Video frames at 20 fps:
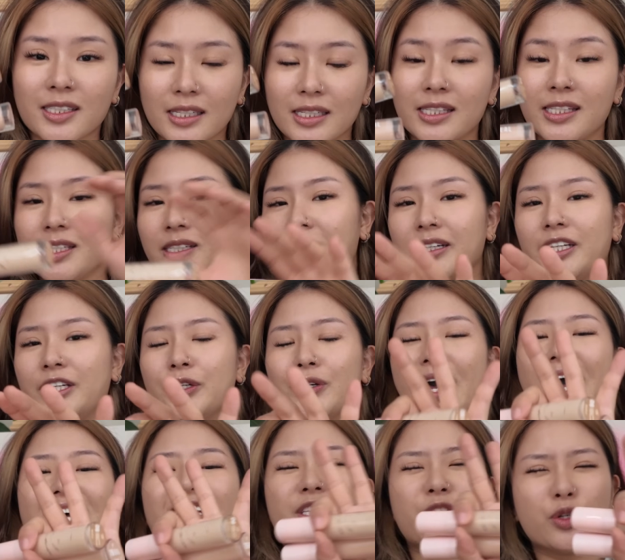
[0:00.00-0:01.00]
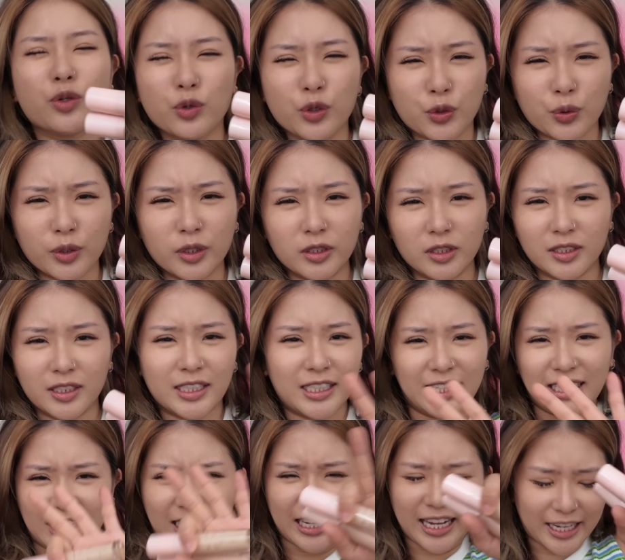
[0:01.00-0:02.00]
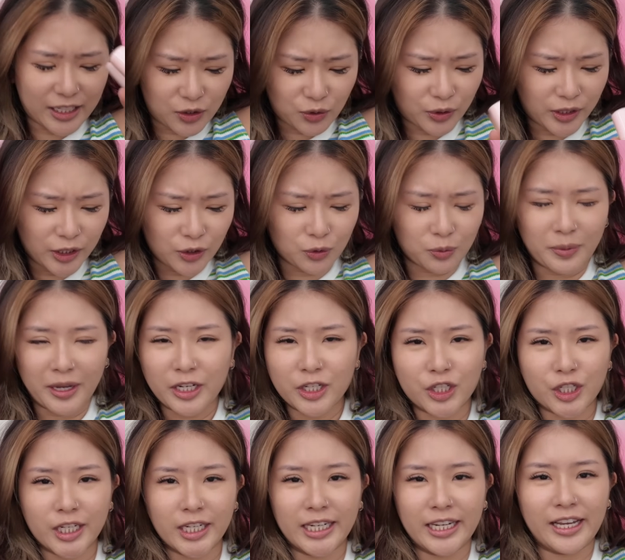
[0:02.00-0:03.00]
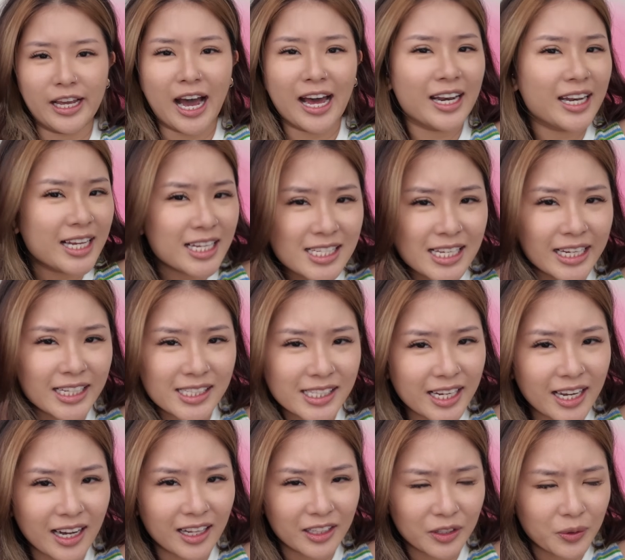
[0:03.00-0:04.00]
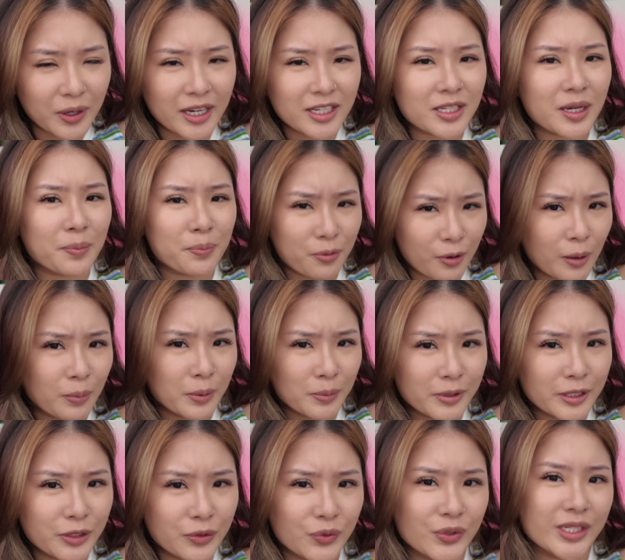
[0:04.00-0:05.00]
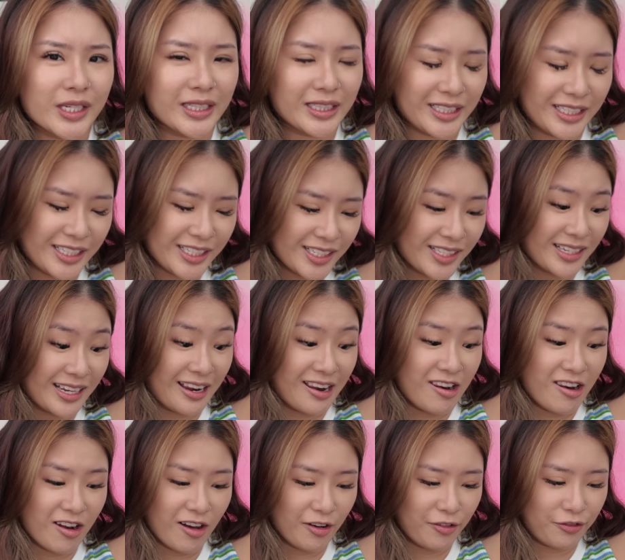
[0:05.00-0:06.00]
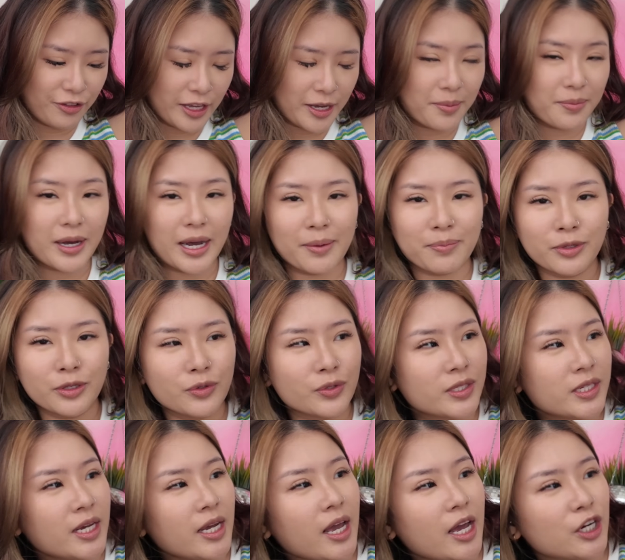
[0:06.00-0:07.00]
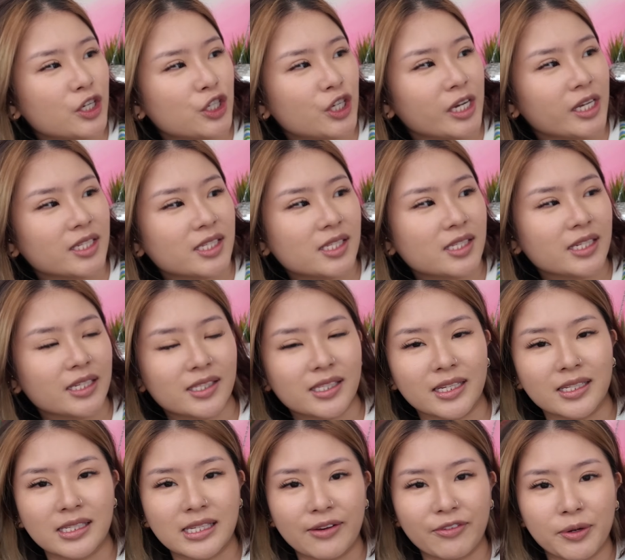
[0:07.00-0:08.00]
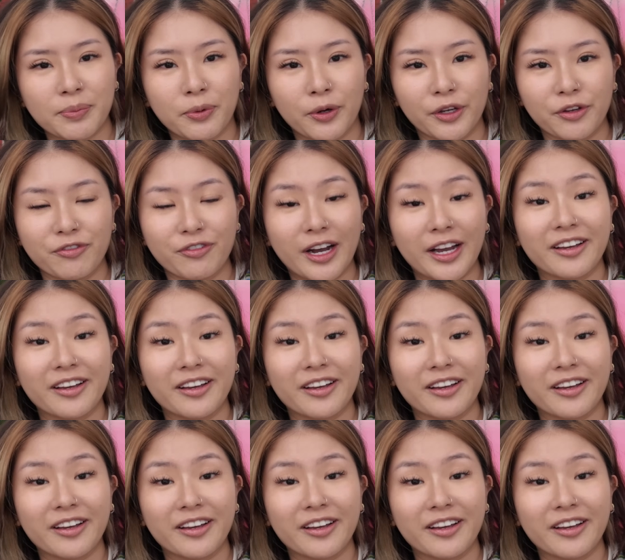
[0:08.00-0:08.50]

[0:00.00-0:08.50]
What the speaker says: Conceal and Hue as usual. Like, don't need to mention, unless I say otherwise, I'm probably using these. Love them. I'm using shades 6 and 7.5.